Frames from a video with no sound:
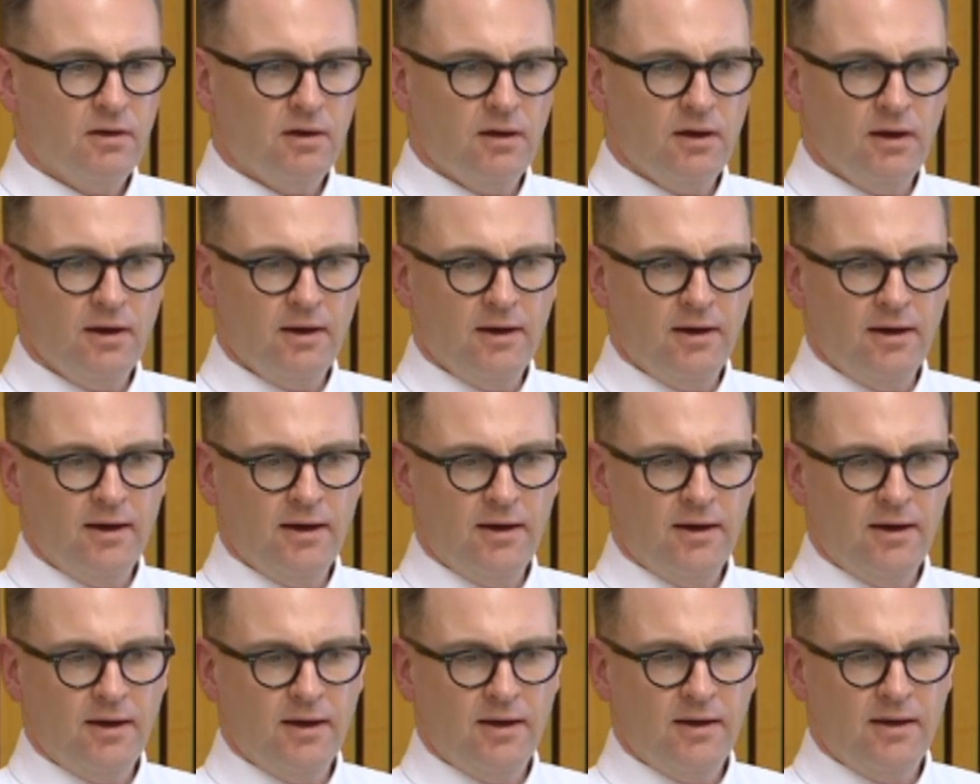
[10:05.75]

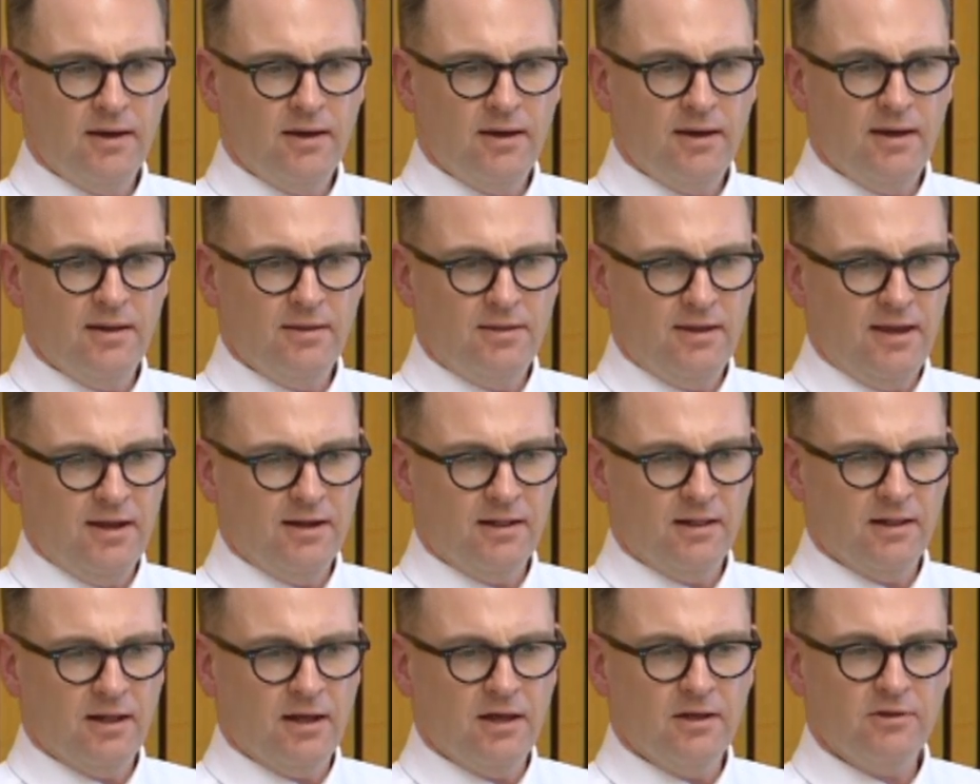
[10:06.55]
at the
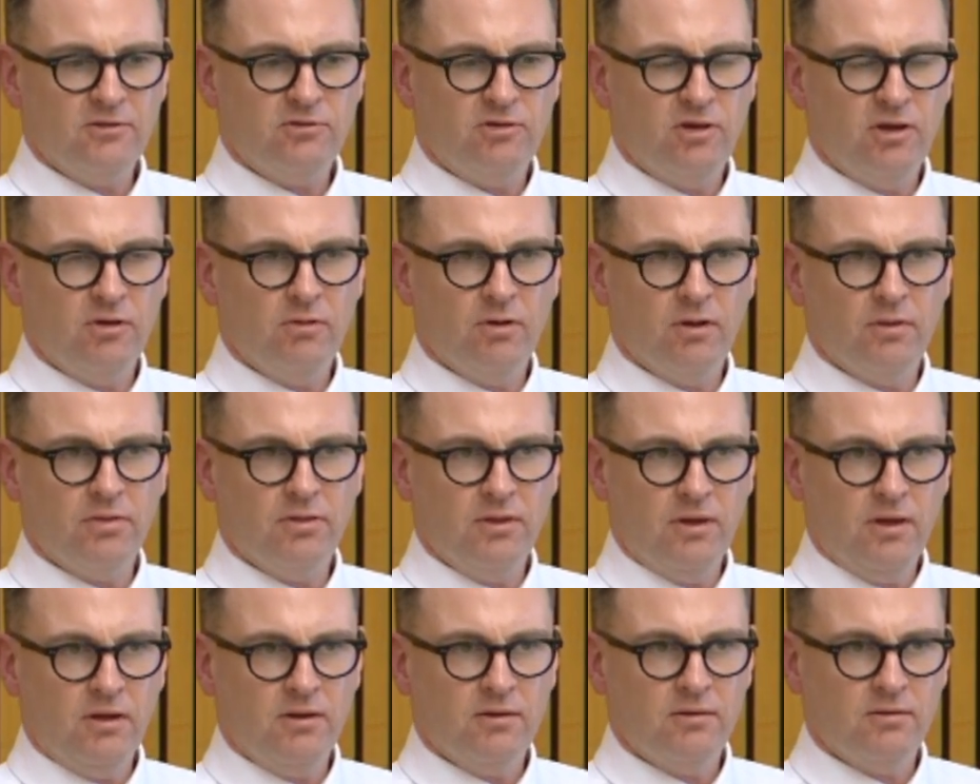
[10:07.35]
end of last year, I
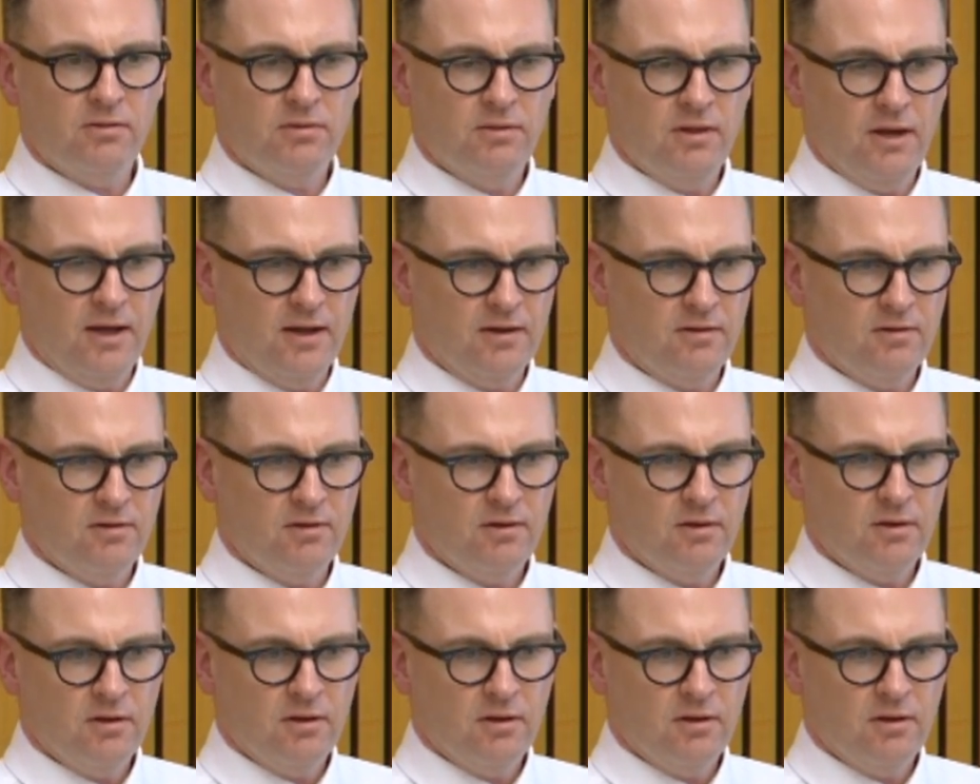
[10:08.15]
think, that